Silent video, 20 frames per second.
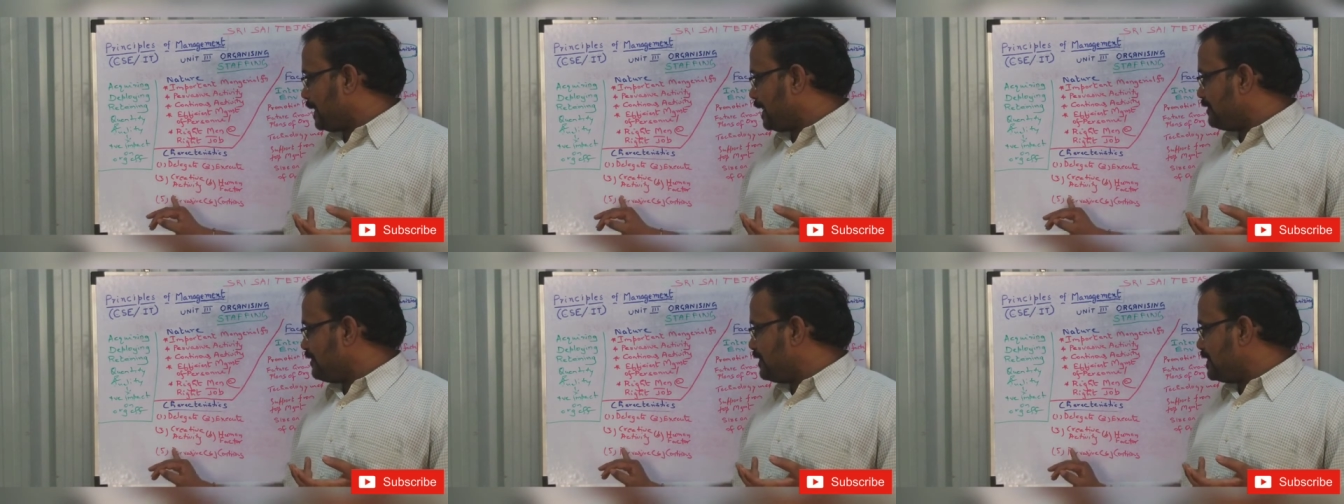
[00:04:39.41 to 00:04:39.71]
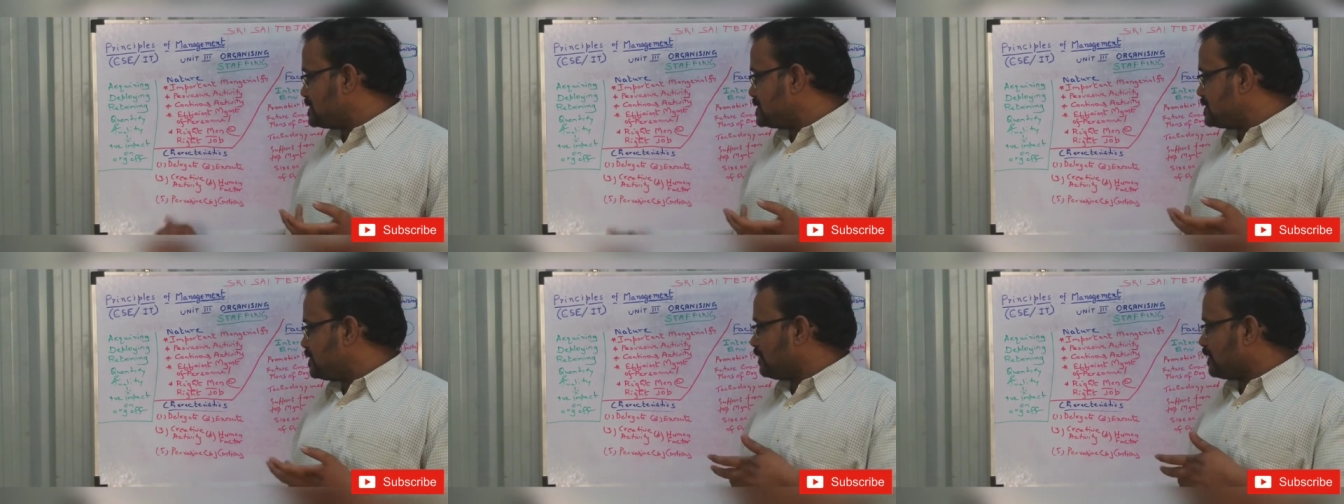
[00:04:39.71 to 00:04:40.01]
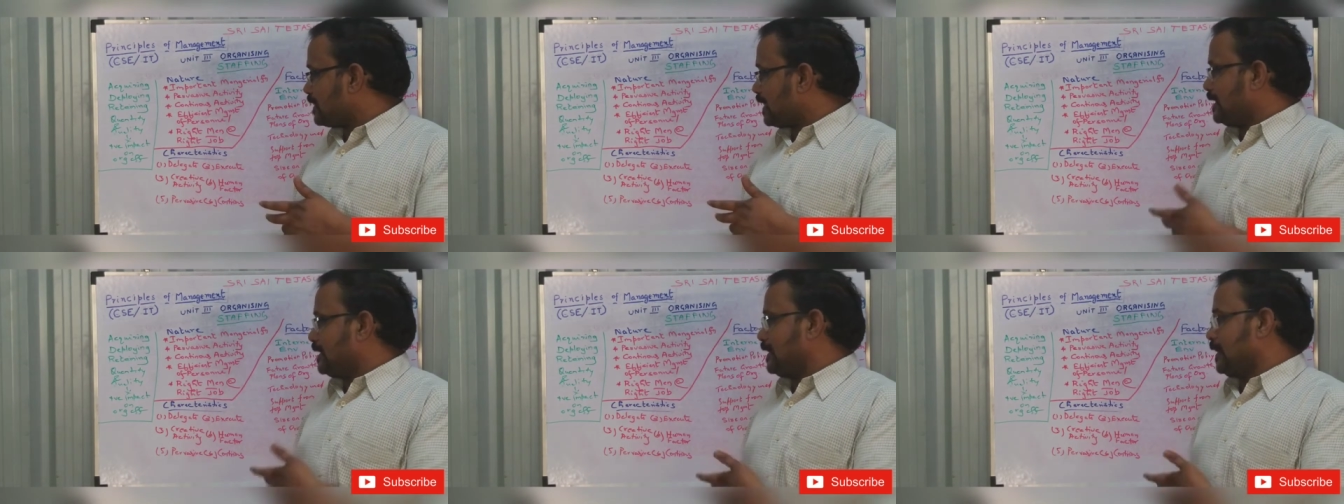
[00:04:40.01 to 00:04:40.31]

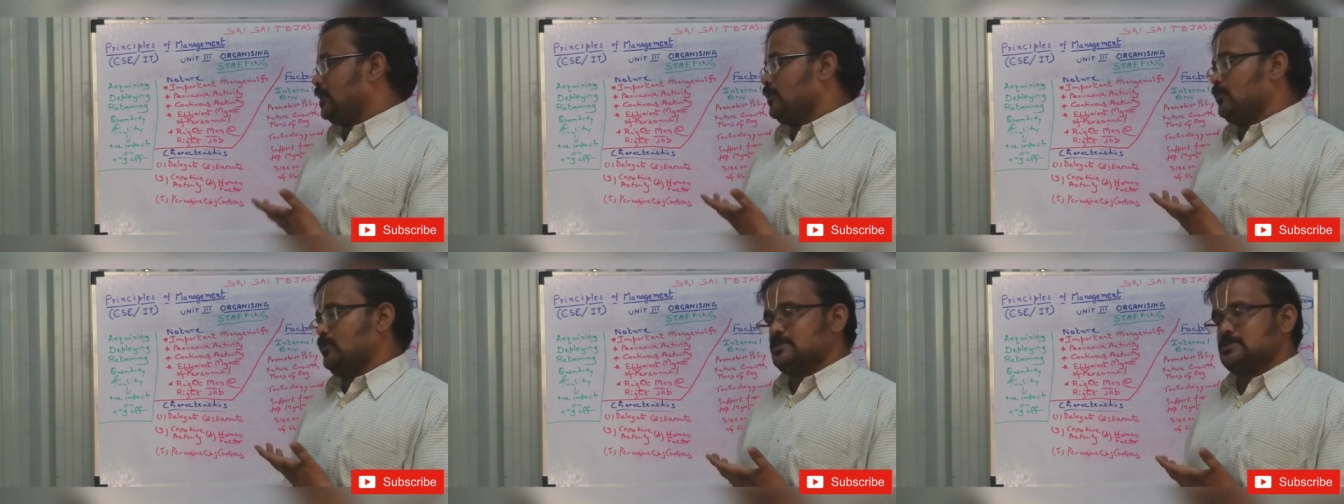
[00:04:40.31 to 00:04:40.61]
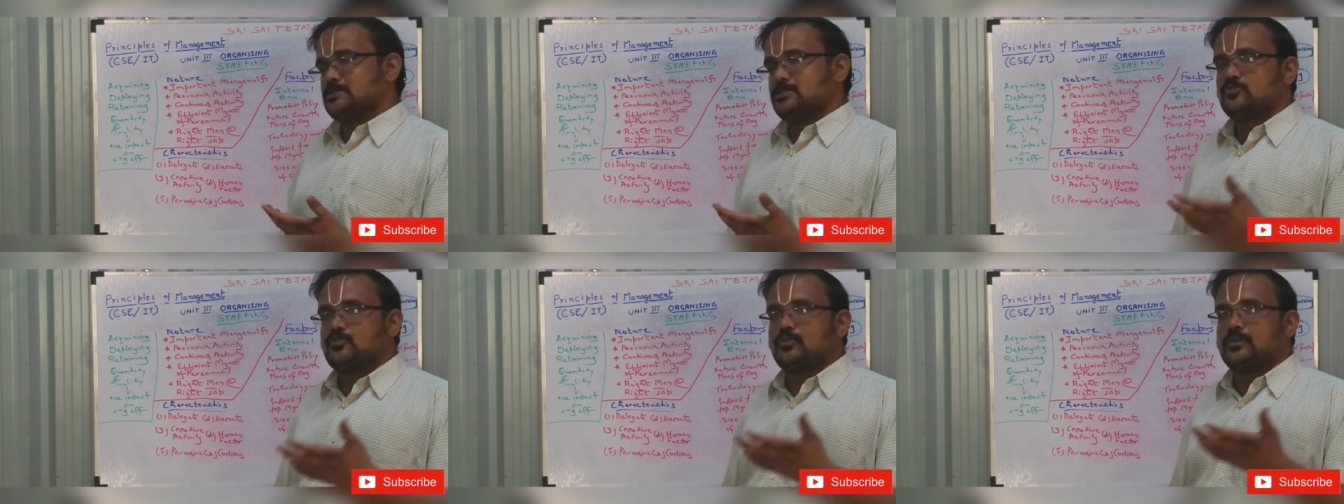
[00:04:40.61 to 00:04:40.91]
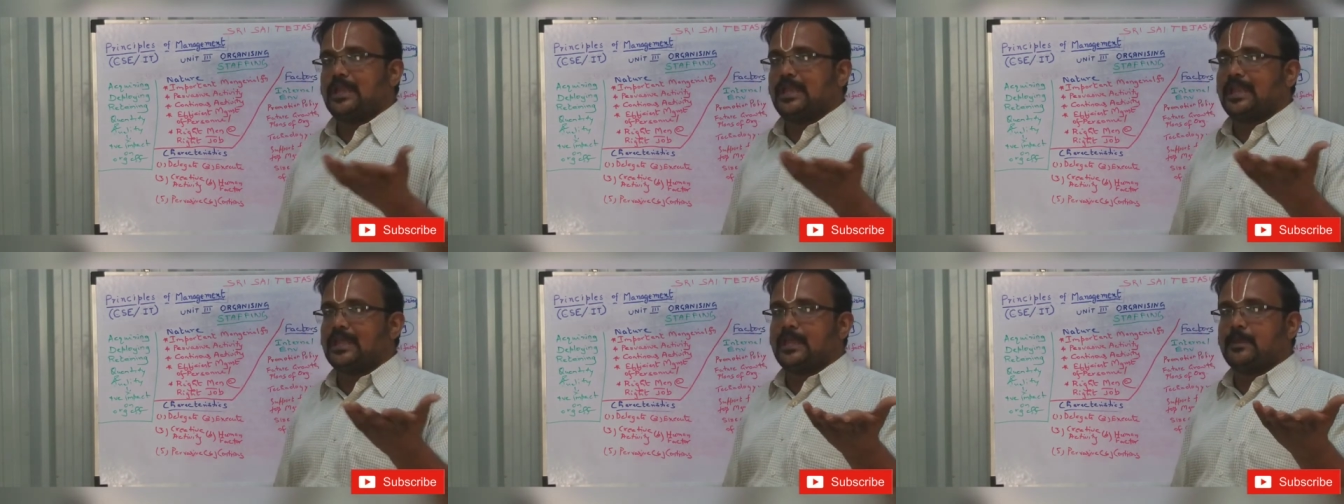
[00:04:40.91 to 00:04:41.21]
pervasive, continuous. So
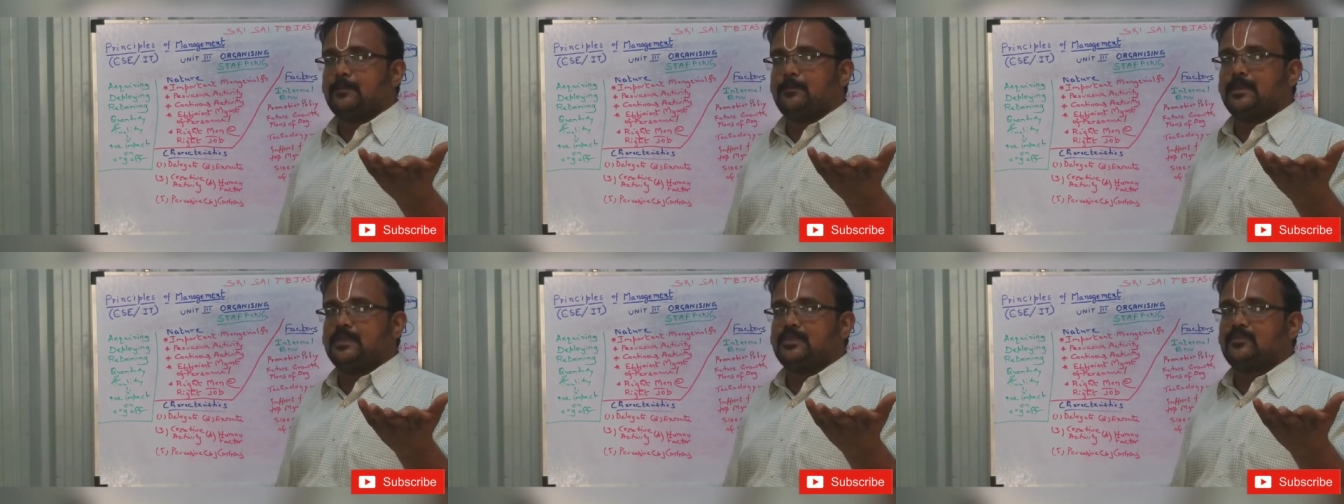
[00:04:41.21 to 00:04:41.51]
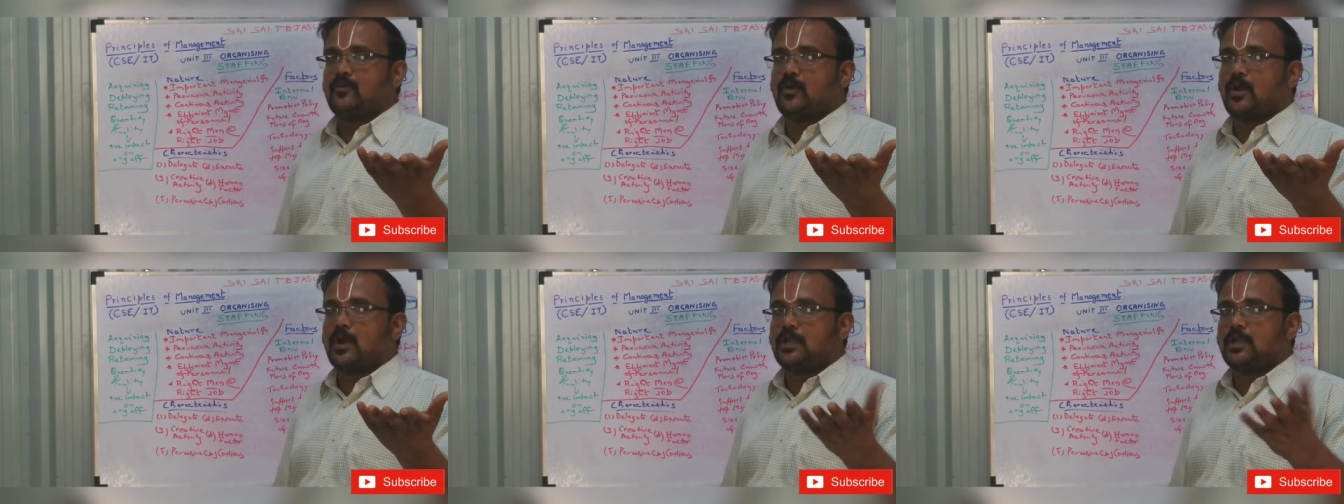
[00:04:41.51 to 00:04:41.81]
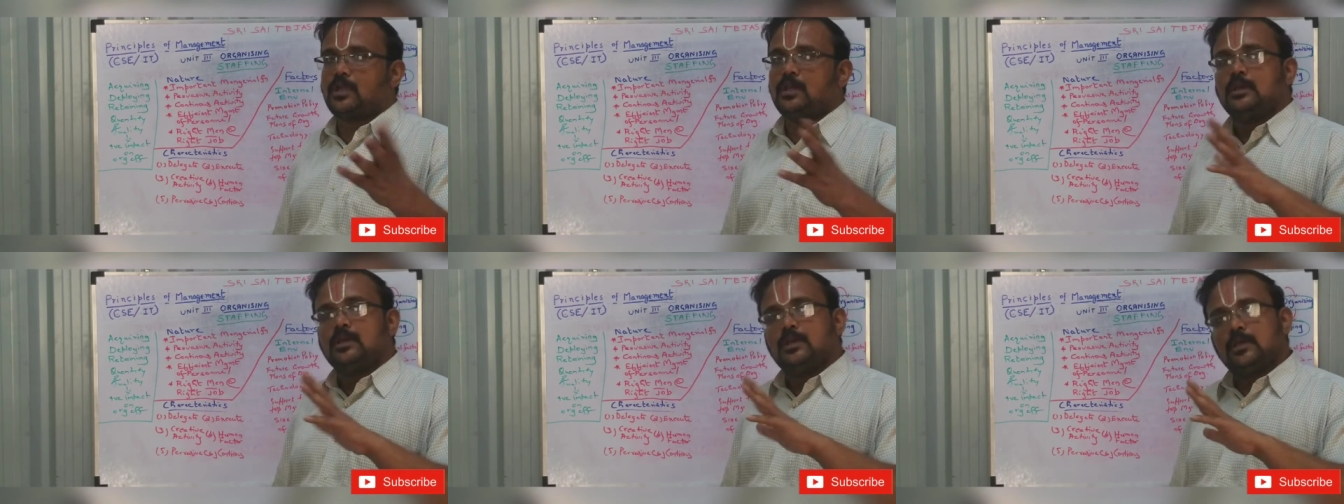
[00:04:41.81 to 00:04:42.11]
delegate means
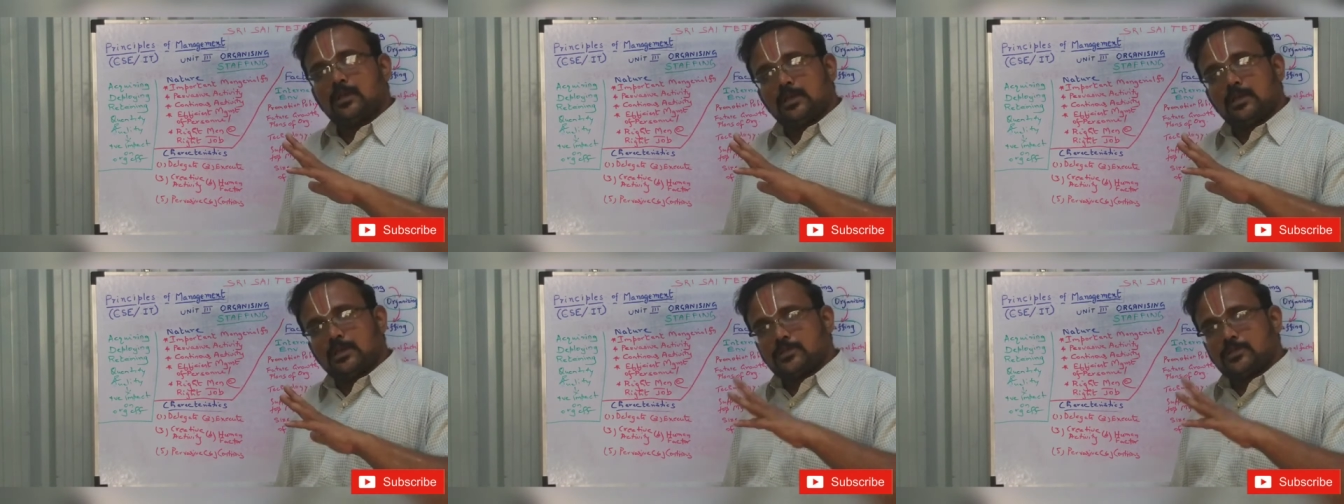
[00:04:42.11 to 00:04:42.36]
what?